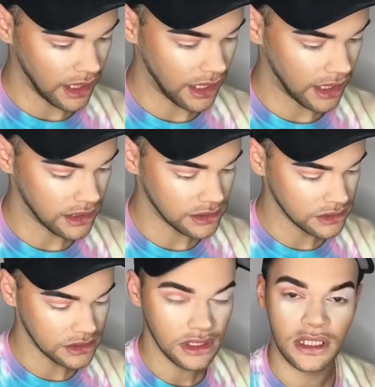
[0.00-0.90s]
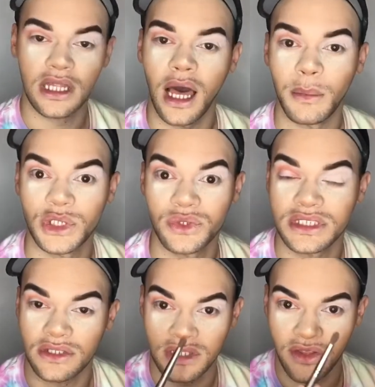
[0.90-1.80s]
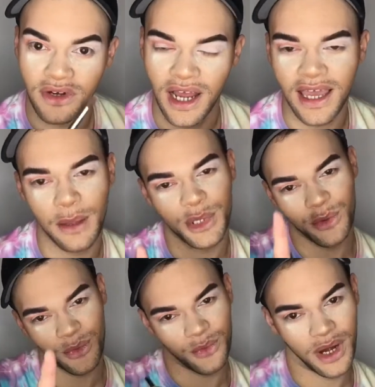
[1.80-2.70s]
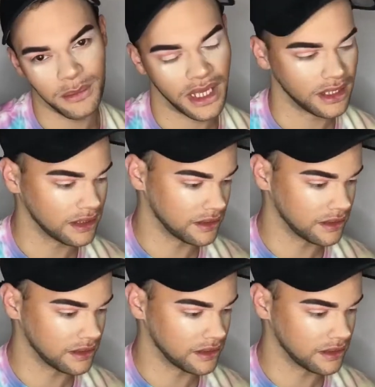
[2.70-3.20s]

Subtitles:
And I'm gonna do this on the other eye and be right back.